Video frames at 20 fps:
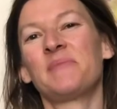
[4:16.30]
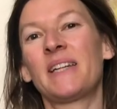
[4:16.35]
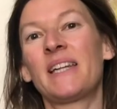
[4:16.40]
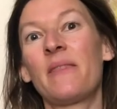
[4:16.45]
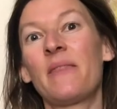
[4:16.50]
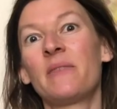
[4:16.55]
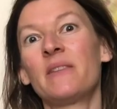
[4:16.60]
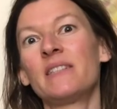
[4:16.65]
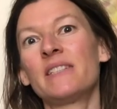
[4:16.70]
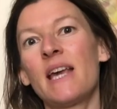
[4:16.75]
but
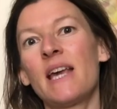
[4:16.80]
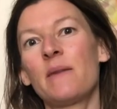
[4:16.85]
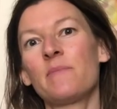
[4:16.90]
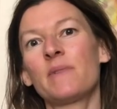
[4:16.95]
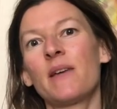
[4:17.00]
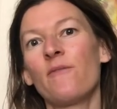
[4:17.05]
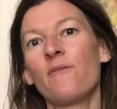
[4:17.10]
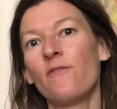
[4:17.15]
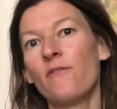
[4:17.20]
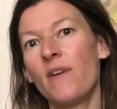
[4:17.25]
at the same
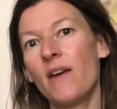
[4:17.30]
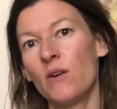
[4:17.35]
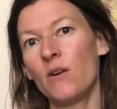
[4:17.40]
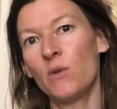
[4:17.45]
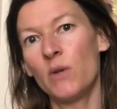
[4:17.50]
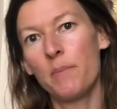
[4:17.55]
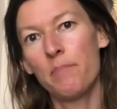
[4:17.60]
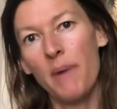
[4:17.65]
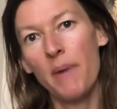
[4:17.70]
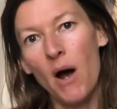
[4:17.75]
time
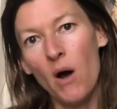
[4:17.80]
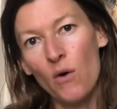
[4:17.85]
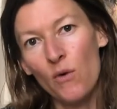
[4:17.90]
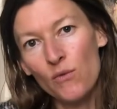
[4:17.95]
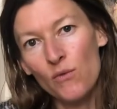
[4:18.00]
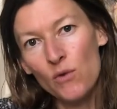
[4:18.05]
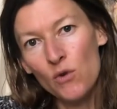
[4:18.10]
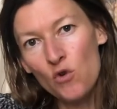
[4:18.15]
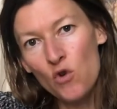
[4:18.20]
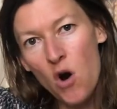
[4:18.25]
very
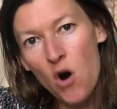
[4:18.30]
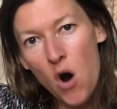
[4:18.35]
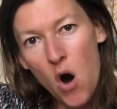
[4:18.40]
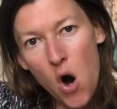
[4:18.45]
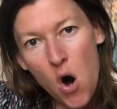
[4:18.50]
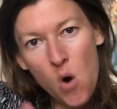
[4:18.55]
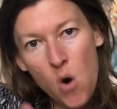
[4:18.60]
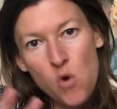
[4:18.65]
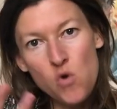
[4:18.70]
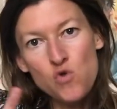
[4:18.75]
powerful,
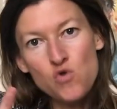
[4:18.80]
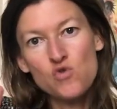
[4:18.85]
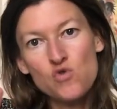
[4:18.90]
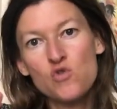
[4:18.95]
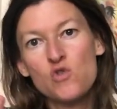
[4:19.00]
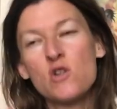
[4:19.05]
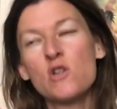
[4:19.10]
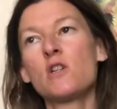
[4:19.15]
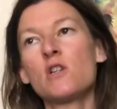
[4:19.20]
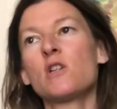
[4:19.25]

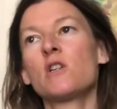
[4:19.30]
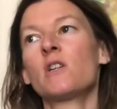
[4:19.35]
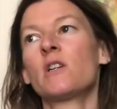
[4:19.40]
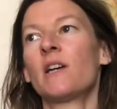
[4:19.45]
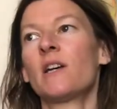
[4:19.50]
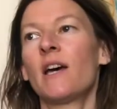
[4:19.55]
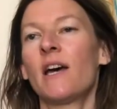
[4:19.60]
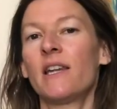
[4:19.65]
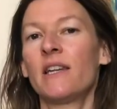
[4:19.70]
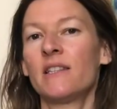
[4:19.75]

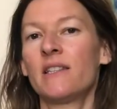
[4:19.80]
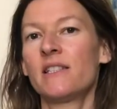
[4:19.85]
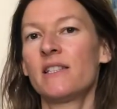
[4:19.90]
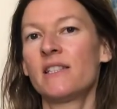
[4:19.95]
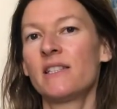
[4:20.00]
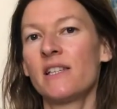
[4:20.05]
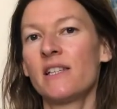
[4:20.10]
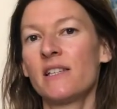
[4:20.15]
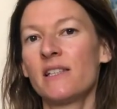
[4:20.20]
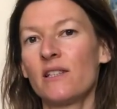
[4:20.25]
an
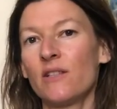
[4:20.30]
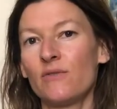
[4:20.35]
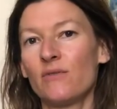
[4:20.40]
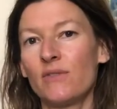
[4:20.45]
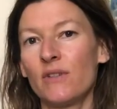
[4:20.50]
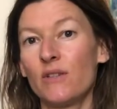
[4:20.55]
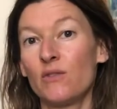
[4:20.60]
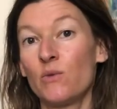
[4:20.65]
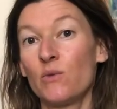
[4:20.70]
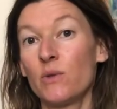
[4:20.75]
instinctive,
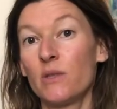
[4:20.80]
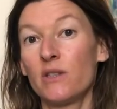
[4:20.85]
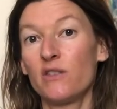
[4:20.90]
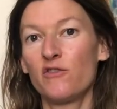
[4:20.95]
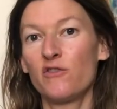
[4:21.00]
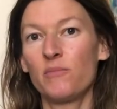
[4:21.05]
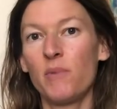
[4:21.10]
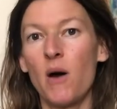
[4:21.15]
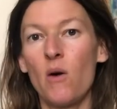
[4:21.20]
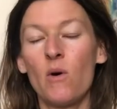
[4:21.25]

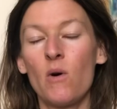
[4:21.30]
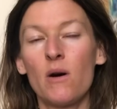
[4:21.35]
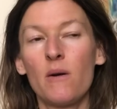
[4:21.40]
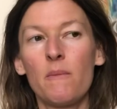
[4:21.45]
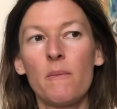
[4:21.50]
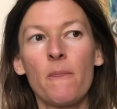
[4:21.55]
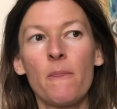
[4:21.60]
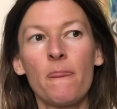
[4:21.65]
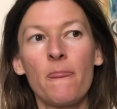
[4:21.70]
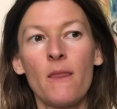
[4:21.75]
intuitive power.
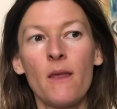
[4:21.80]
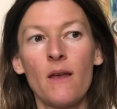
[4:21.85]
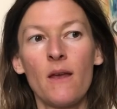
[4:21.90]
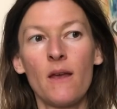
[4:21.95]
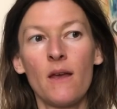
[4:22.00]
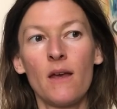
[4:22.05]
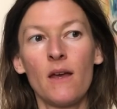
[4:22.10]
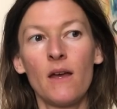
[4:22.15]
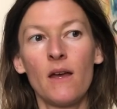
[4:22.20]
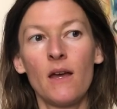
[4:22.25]

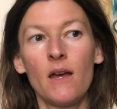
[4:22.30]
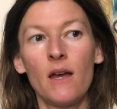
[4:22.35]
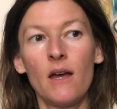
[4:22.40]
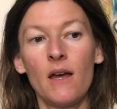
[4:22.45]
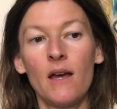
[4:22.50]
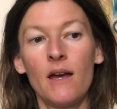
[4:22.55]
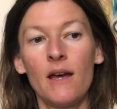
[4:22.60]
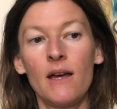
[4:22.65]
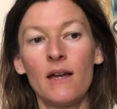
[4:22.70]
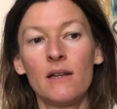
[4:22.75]

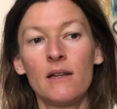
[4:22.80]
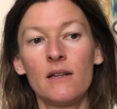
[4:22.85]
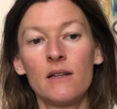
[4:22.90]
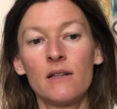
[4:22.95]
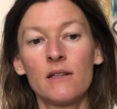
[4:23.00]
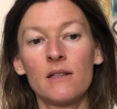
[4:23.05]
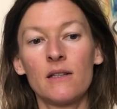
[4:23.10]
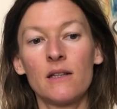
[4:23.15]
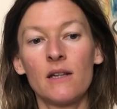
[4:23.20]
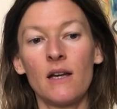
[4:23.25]

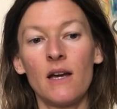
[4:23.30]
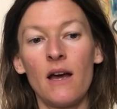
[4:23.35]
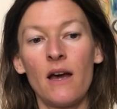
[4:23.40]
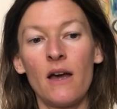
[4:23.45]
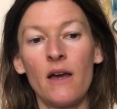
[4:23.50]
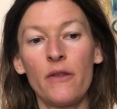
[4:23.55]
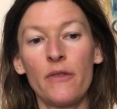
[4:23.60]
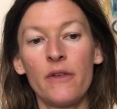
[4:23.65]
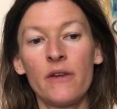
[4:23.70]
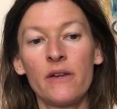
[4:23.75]
And
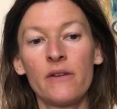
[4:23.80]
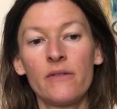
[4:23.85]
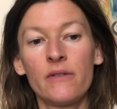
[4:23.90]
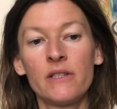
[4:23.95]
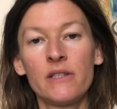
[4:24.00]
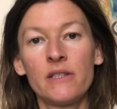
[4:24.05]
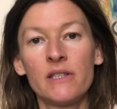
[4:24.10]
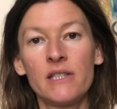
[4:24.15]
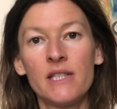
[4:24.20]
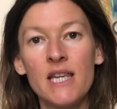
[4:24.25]
I think
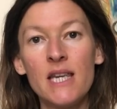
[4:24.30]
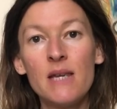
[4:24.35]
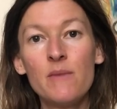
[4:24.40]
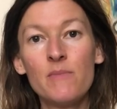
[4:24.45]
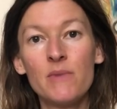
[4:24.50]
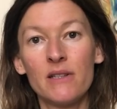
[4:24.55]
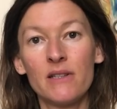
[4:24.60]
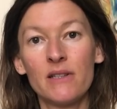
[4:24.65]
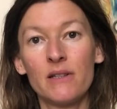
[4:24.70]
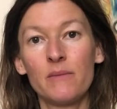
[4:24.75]
this
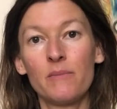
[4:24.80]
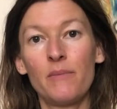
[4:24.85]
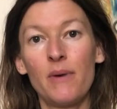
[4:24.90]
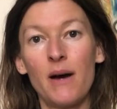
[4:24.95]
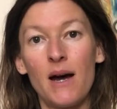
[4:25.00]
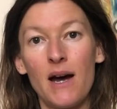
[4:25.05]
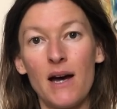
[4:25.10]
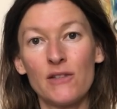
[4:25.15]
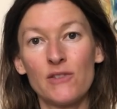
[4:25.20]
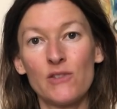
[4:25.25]
demon
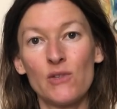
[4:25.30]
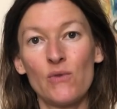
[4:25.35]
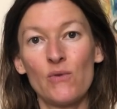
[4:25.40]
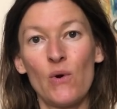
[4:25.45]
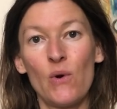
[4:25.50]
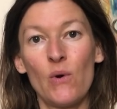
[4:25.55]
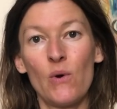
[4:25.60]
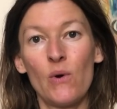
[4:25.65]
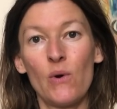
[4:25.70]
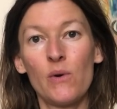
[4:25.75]
parts of
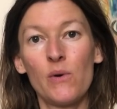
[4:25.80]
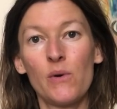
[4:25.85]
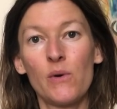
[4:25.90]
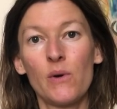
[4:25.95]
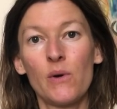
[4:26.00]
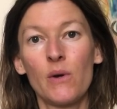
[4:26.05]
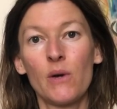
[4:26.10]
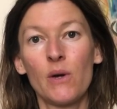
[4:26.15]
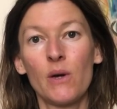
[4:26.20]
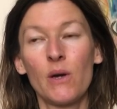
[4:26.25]
her
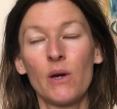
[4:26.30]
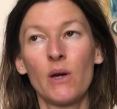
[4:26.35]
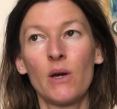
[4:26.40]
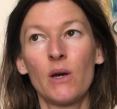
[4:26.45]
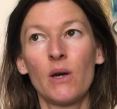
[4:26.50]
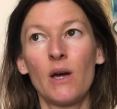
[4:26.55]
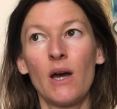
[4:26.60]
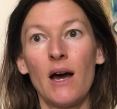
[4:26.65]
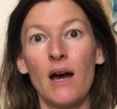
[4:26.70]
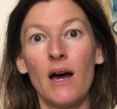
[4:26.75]

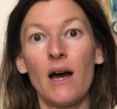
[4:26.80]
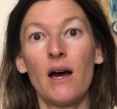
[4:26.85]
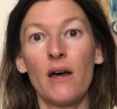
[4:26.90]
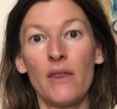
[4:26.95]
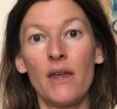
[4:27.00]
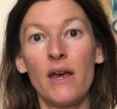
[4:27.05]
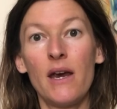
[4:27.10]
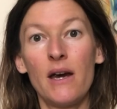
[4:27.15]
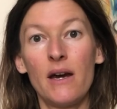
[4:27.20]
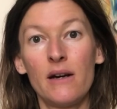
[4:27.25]
are
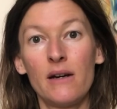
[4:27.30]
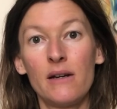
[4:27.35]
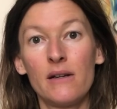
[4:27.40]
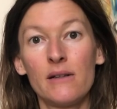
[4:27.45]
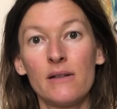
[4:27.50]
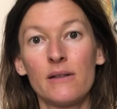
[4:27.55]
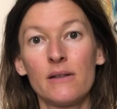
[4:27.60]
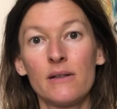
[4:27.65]
there